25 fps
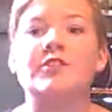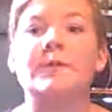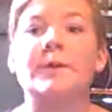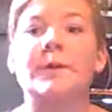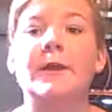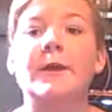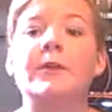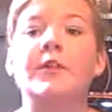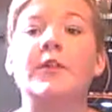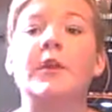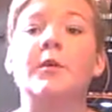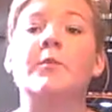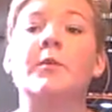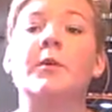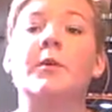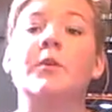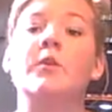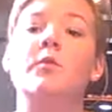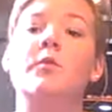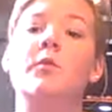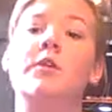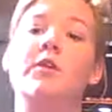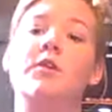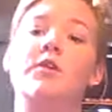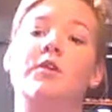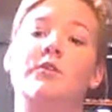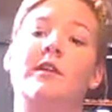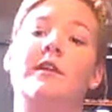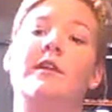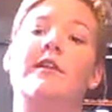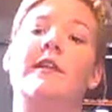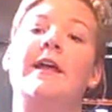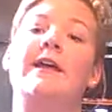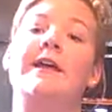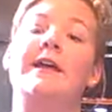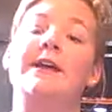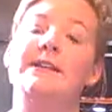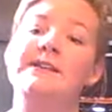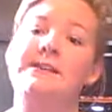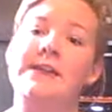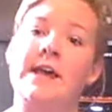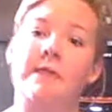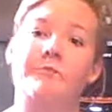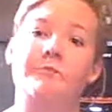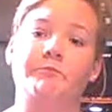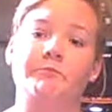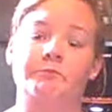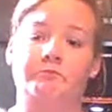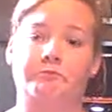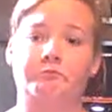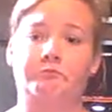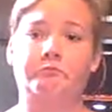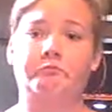Depending on where you want to do it, like I said,